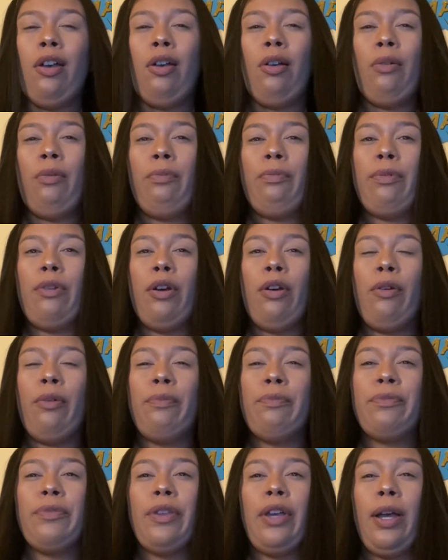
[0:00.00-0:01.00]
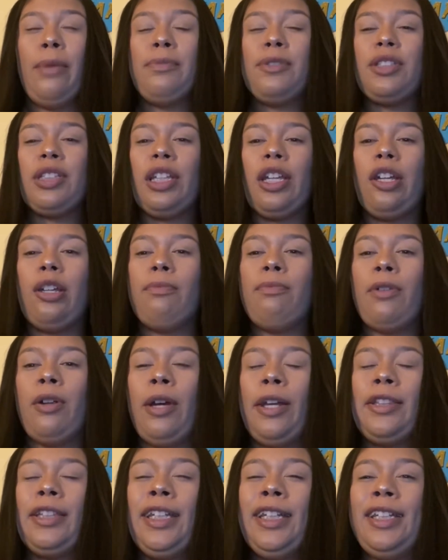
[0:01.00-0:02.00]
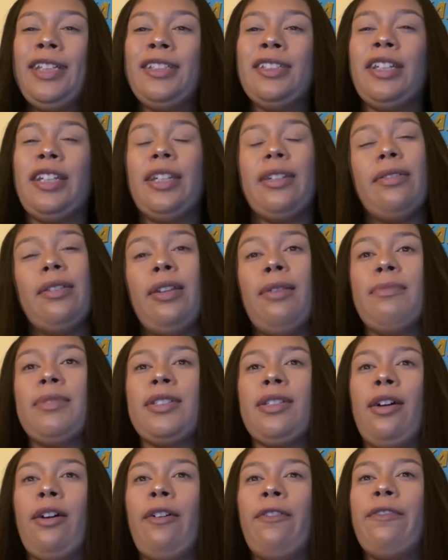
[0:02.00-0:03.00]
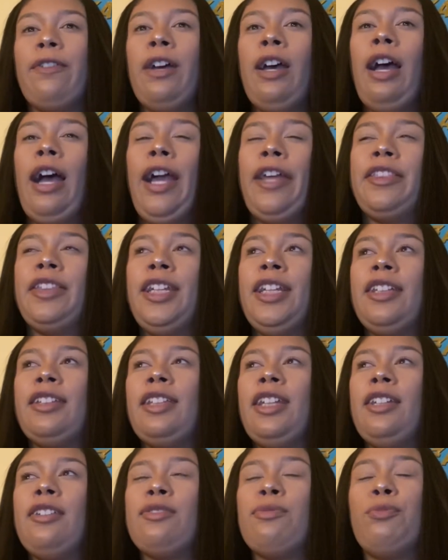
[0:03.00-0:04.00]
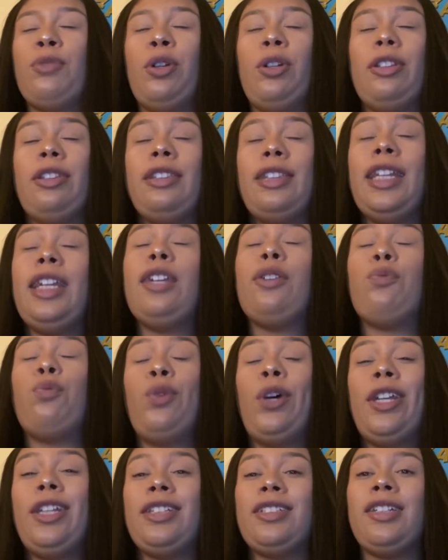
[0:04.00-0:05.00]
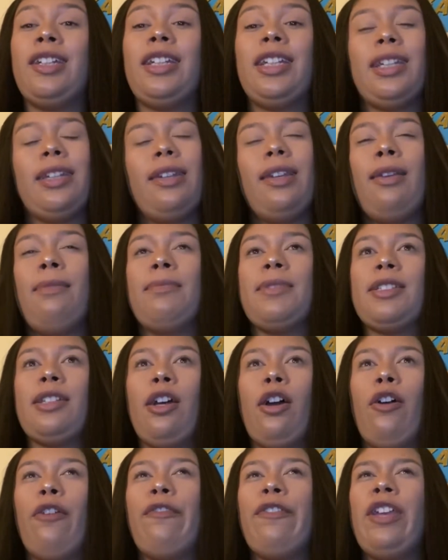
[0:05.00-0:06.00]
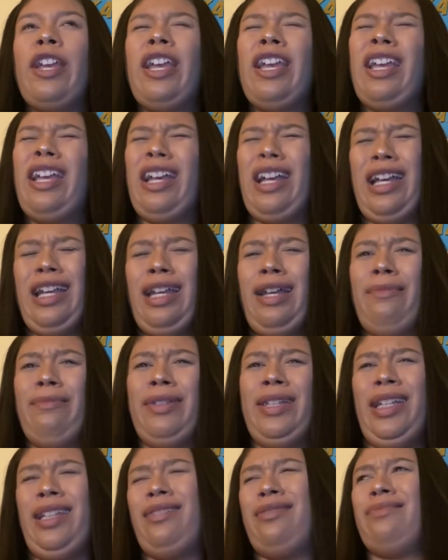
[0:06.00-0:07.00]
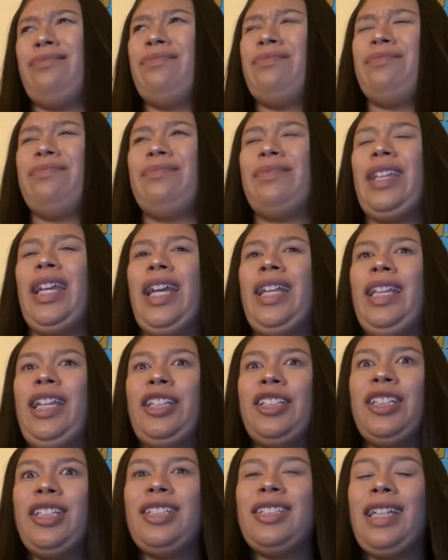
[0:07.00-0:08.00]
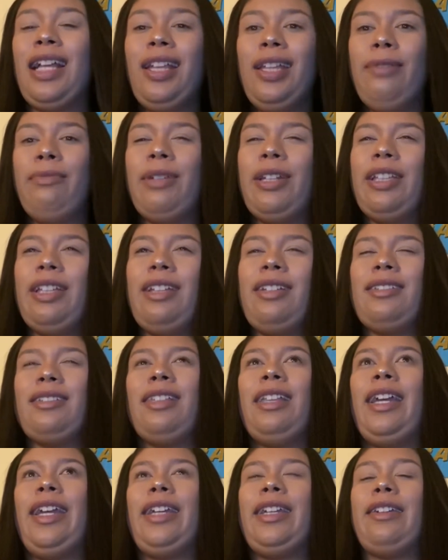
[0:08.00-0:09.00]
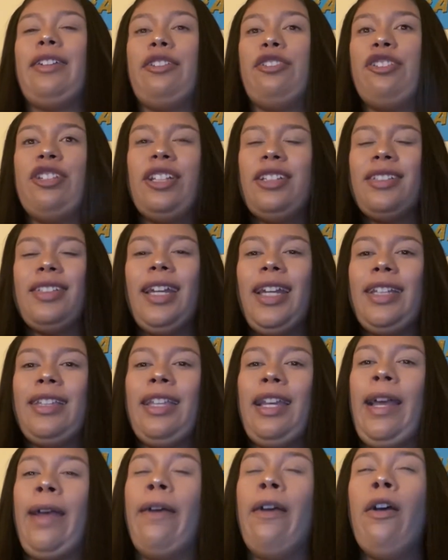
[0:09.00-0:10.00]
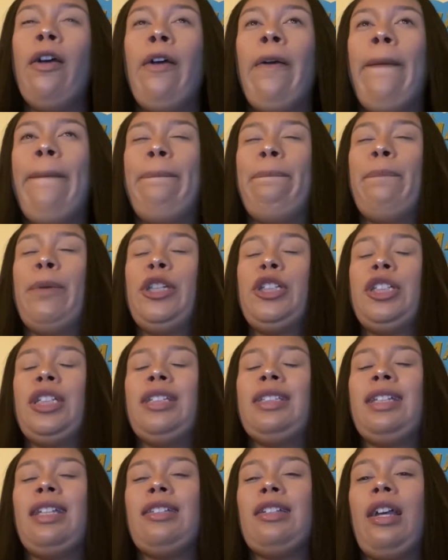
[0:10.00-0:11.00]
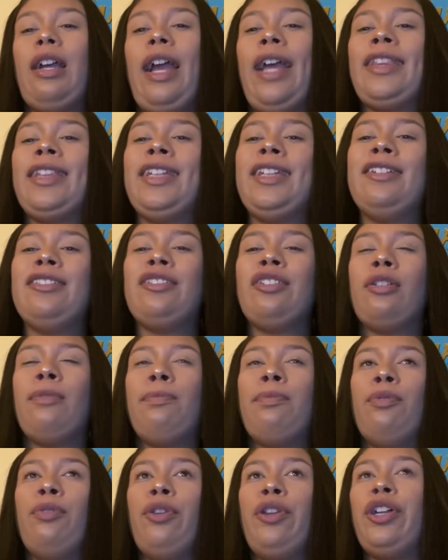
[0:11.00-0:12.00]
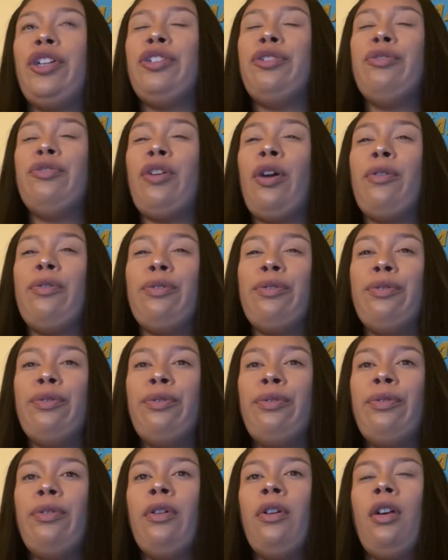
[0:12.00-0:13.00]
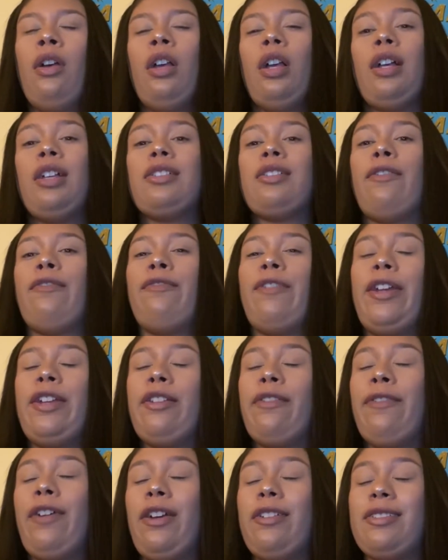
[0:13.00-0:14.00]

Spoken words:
bro, I'm scared, bro. I think he's gonna himself. I think thing one is gonna himself. And I'm like, she's telling me this, like, just like that. But she says, I think he's gonna pull a you-know-who, because a friend of ours in